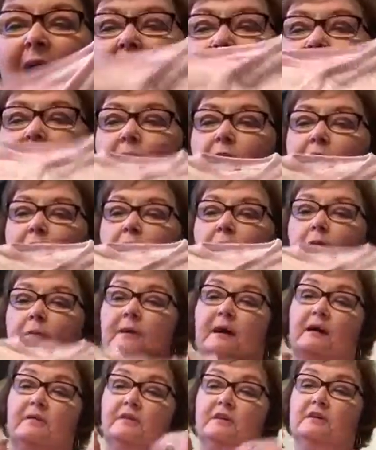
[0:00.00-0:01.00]
I don't know
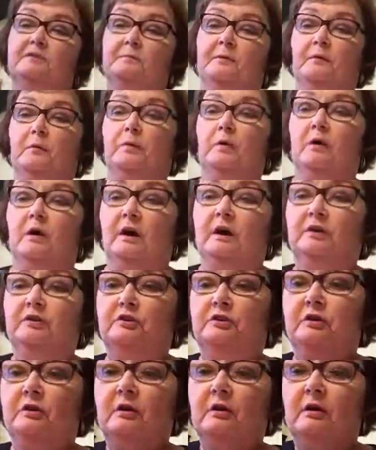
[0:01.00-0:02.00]
about this, but
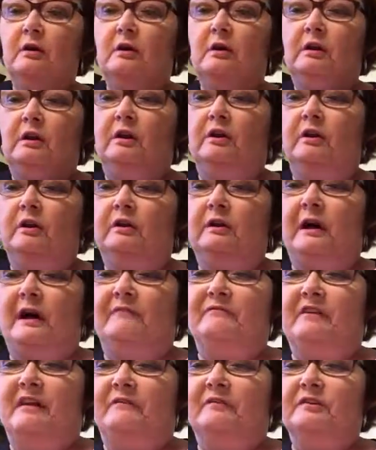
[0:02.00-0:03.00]
watch. Look,
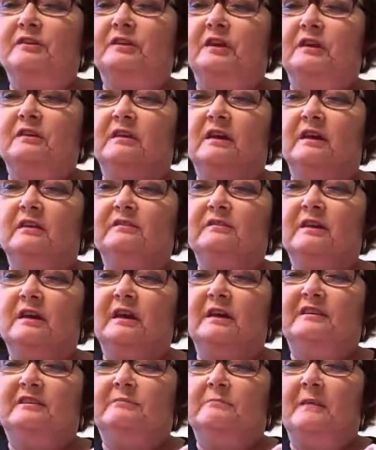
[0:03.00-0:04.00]
I've never seen this.
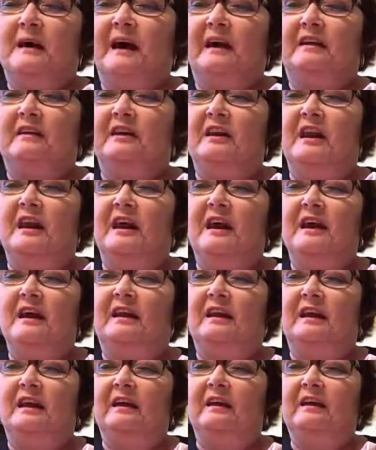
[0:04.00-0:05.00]
It's
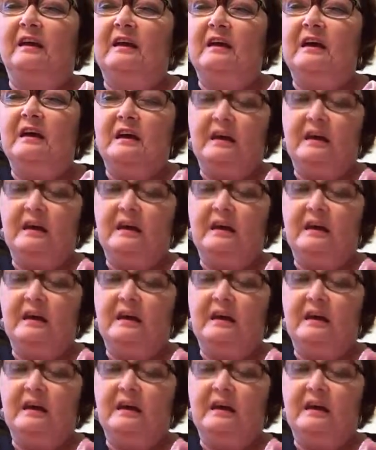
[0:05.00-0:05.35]
magnetic.